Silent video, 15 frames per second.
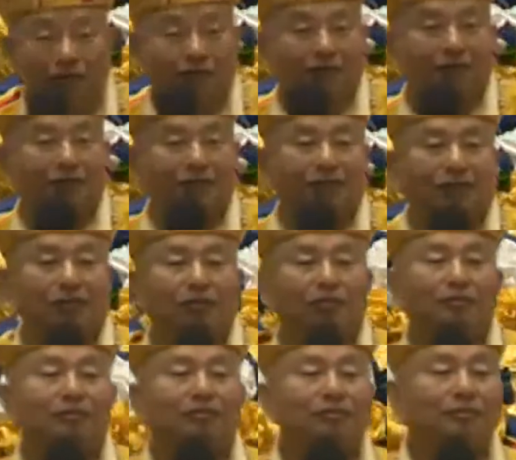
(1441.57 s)
I shaved
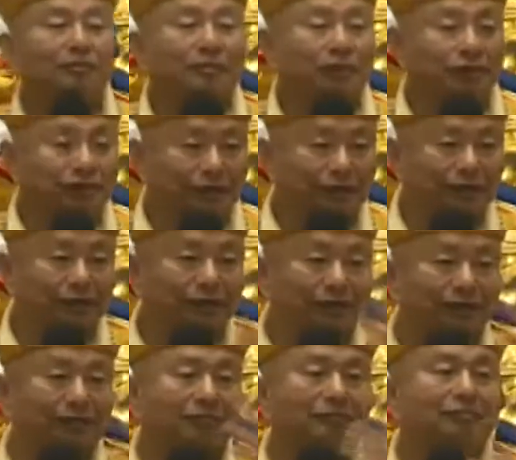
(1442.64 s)
my head,
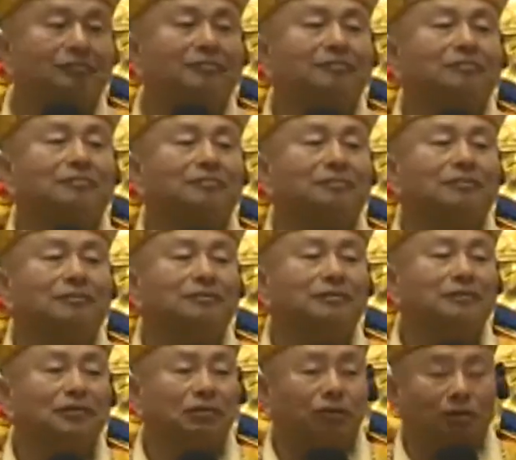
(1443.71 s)

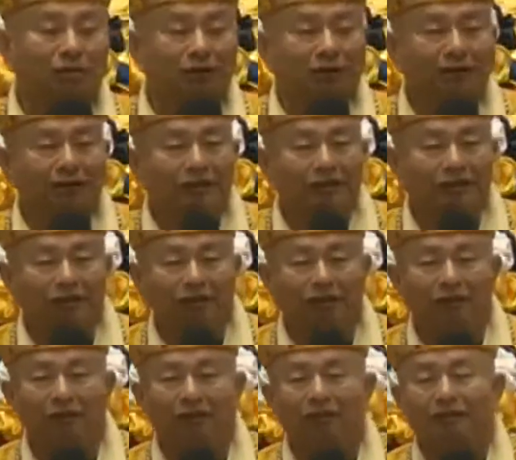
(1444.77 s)
from then
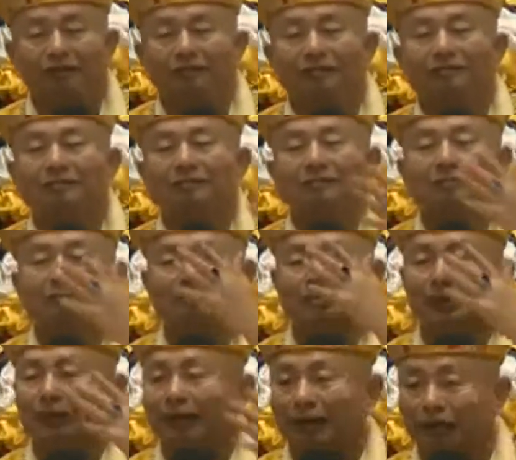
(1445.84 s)
on, I
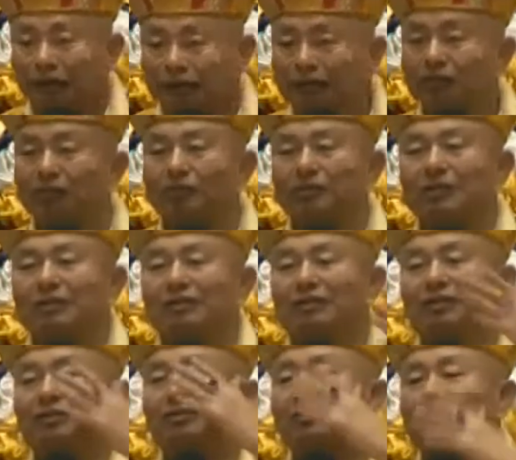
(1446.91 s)
started to walk the
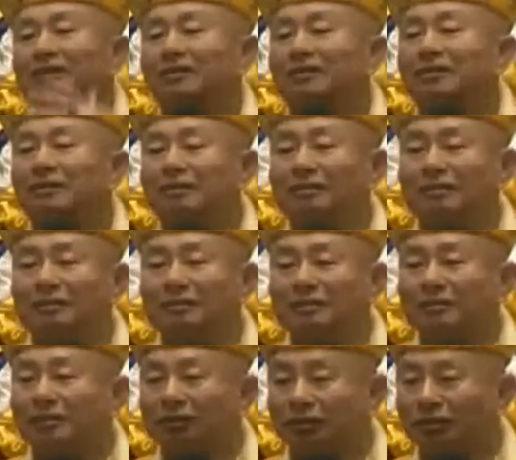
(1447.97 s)
spiritual cultivation
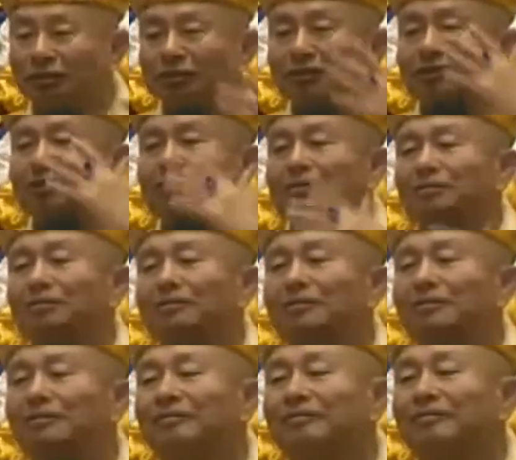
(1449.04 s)
path.
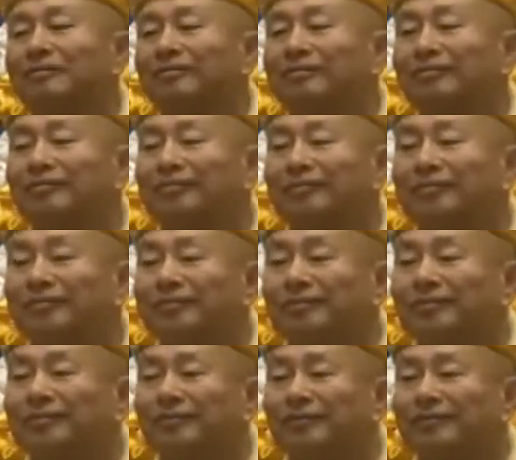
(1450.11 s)
Actually, I had
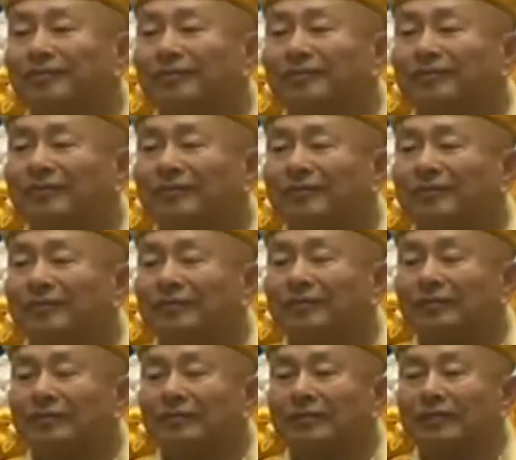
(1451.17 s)
started before too.